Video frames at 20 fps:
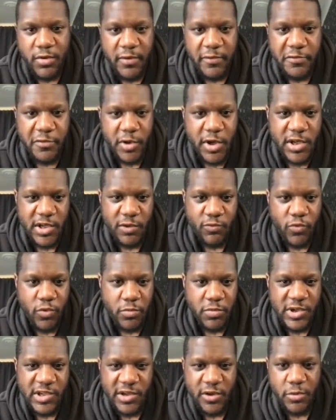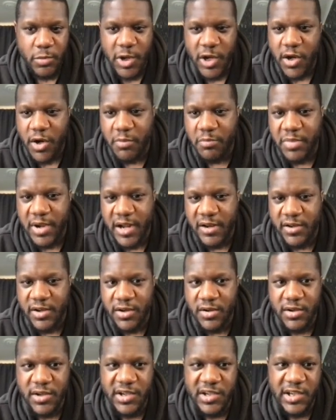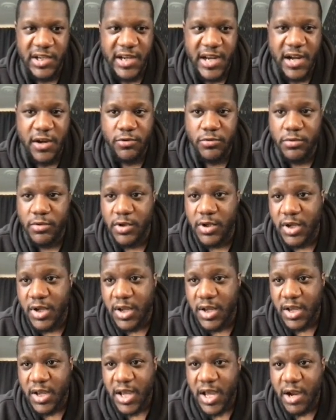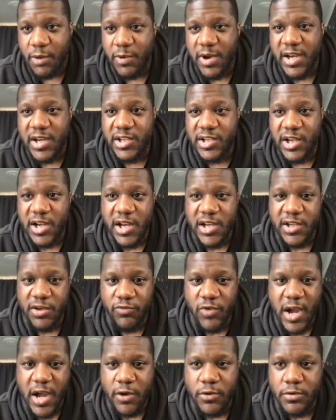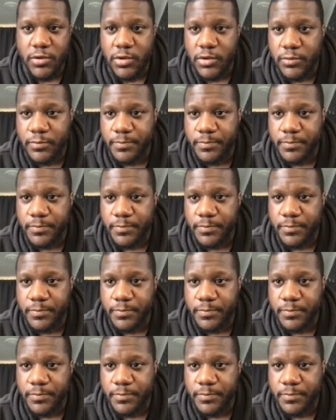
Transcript: otherwise I won't still be compounding on this account. Uh, when this turns around,